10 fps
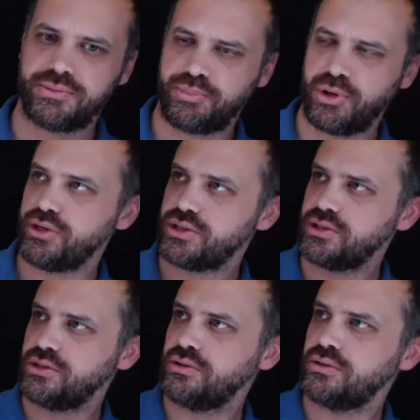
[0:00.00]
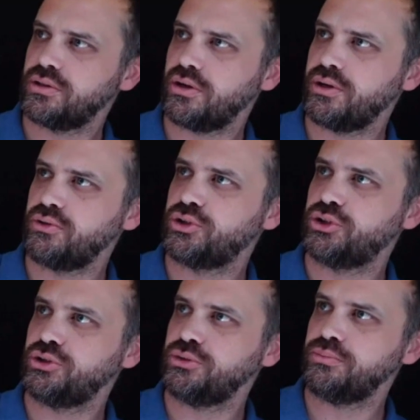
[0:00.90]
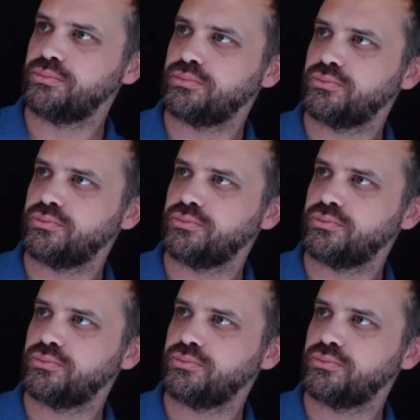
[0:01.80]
person going zoom,